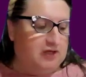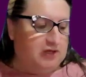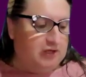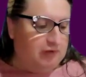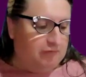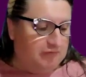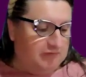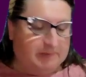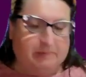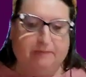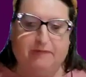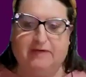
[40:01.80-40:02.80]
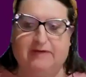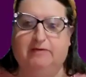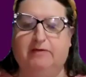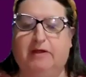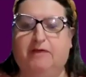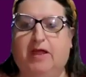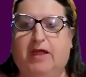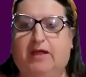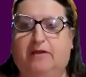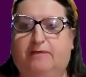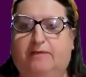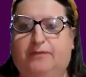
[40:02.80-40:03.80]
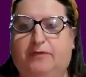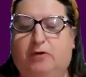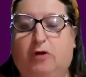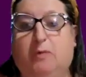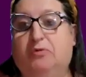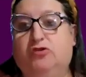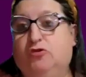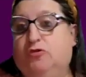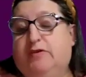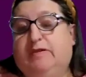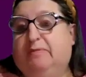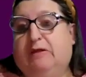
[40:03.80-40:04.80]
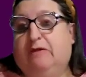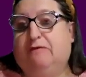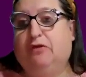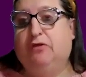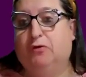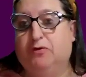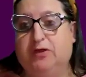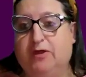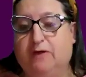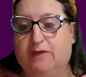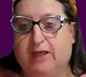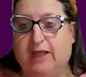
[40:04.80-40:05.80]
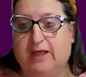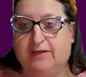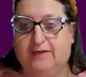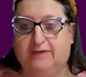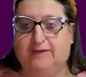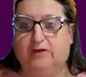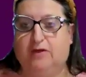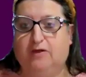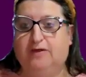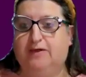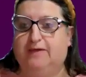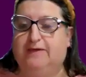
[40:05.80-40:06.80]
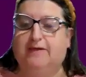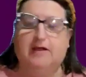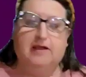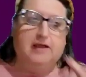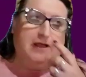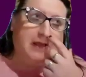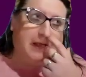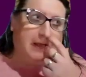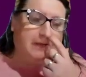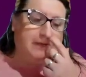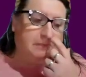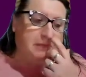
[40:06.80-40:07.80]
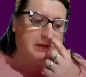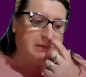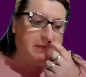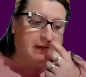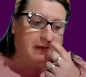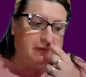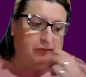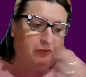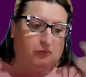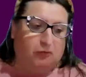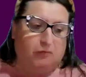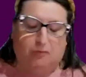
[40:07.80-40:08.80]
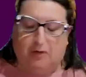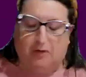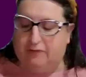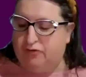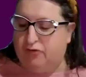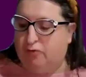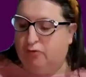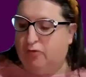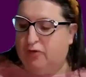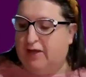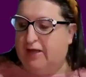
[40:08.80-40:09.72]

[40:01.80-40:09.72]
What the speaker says: for some of us who never had opportunities, we never thought, in the 80s and 90s, to be married or have children.